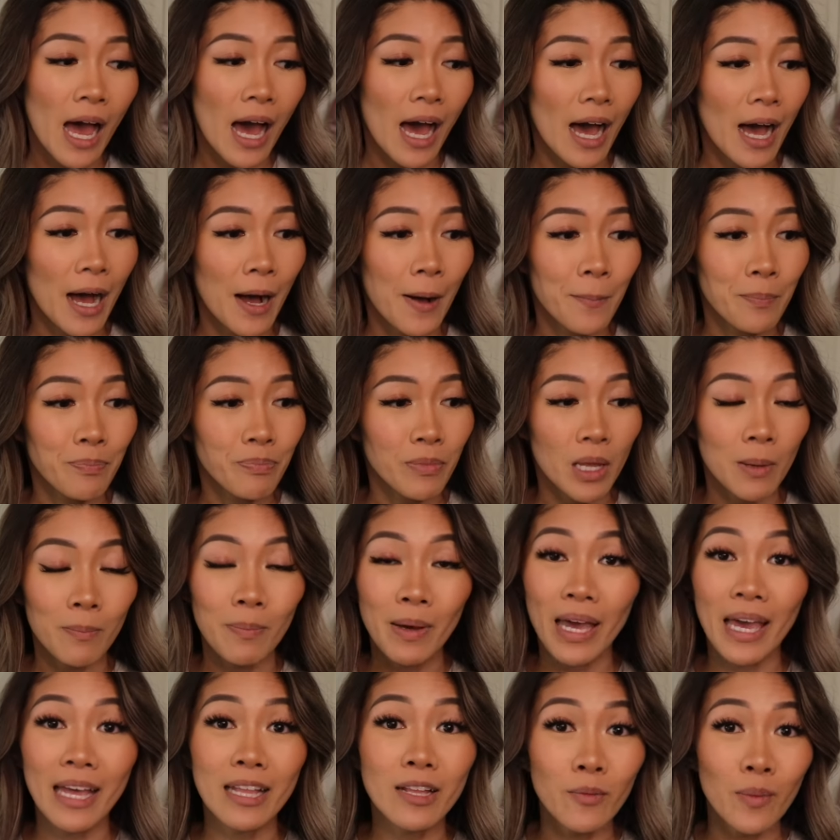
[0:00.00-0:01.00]
Um,
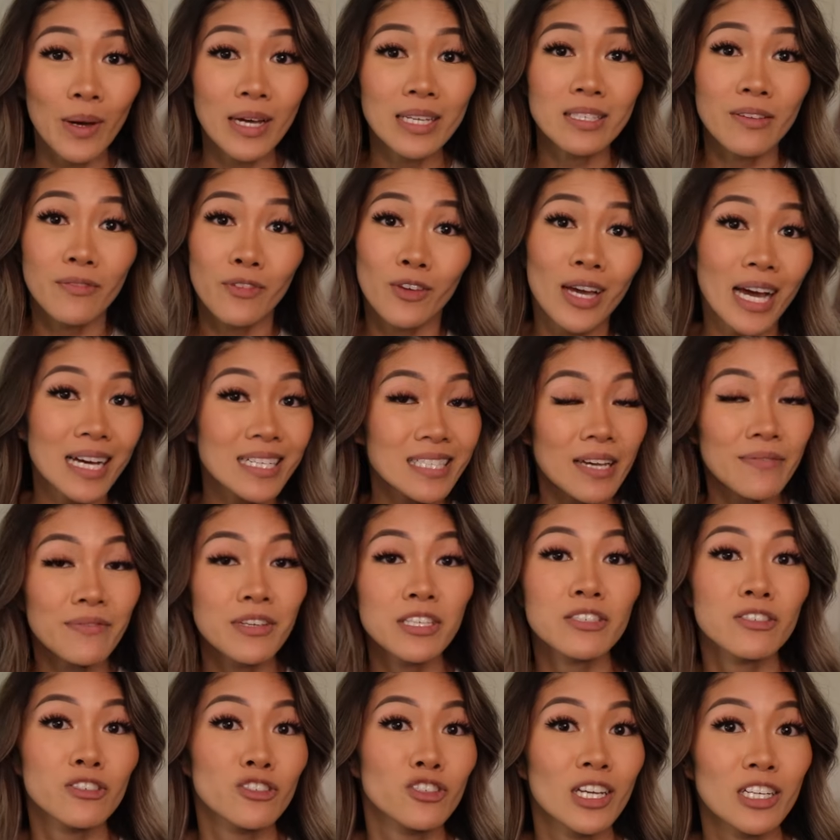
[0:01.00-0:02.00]
but anyways, if you guys have
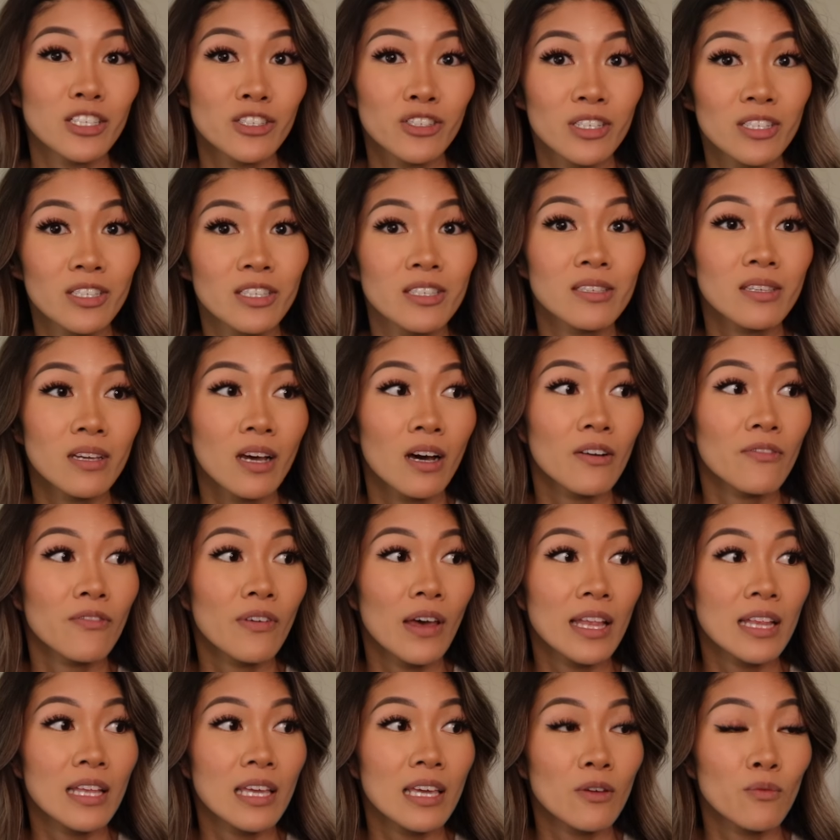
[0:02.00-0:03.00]
any suggestions of
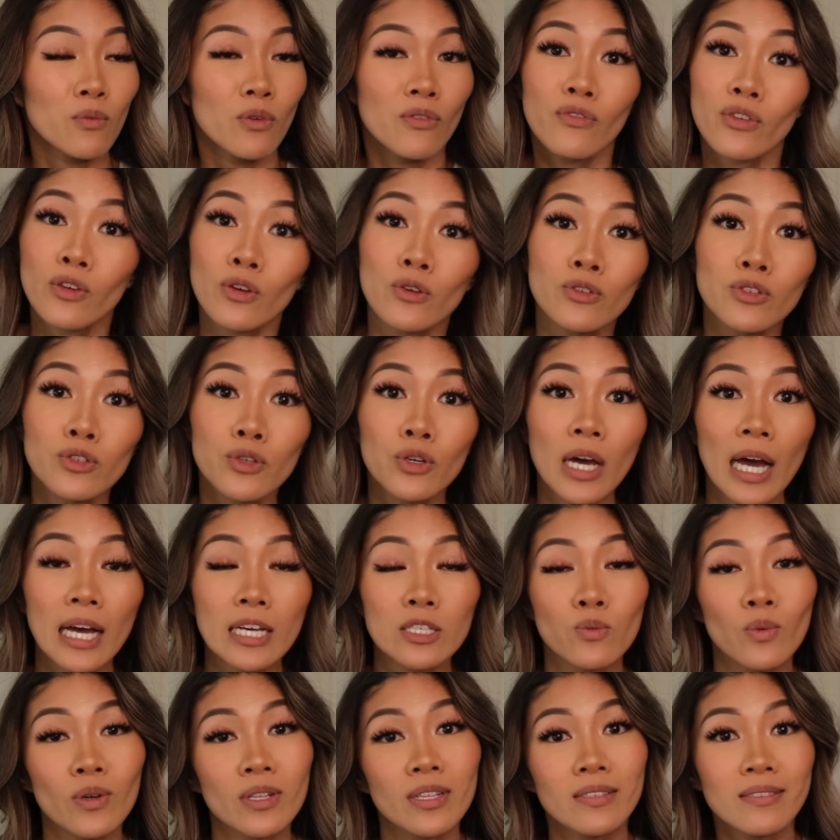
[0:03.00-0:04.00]
any reviews you
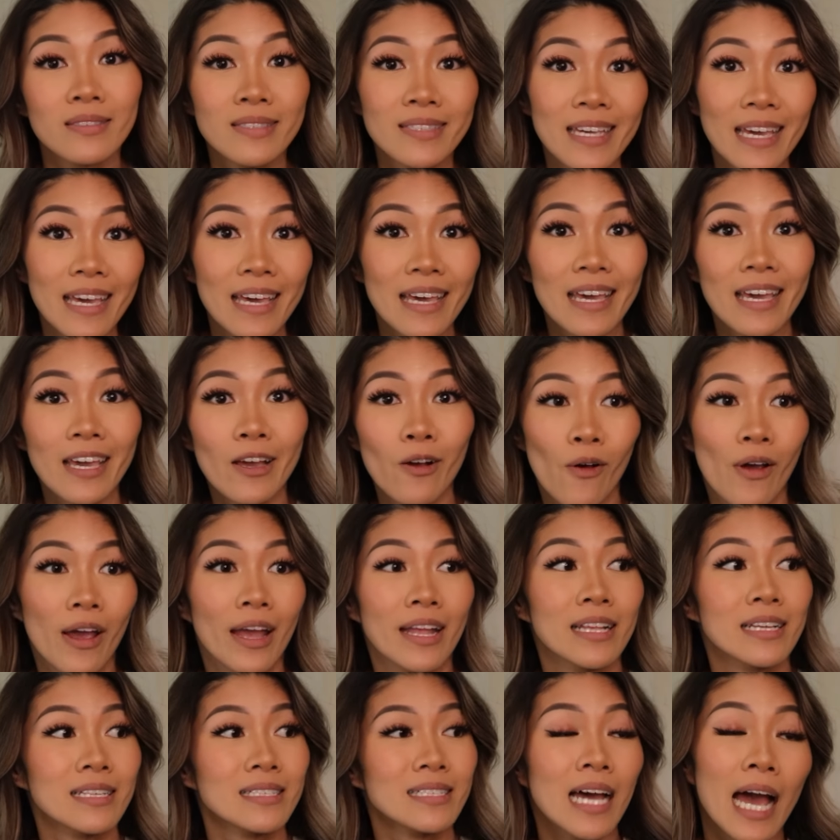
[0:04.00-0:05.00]
guys want to see or
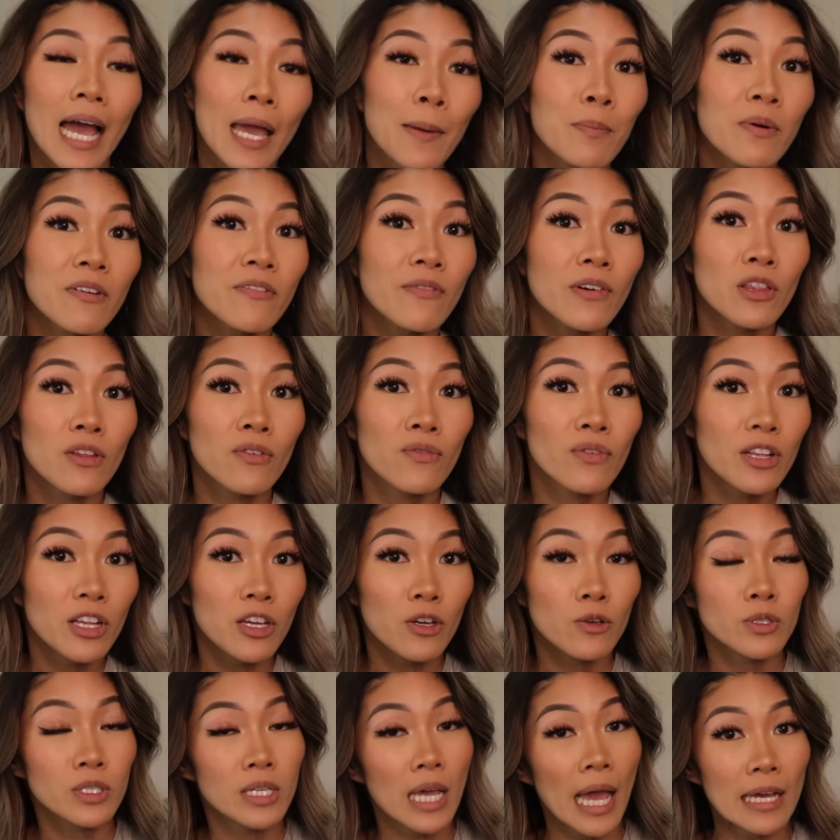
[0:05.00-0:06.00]
any type of other videos
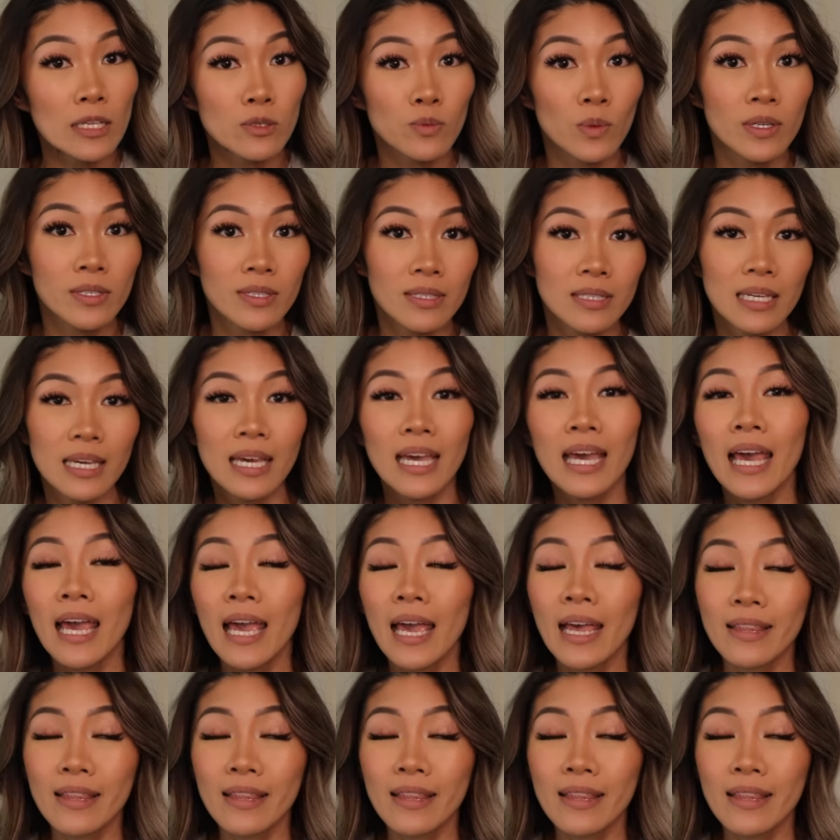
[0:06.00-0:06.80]
you guys want to see,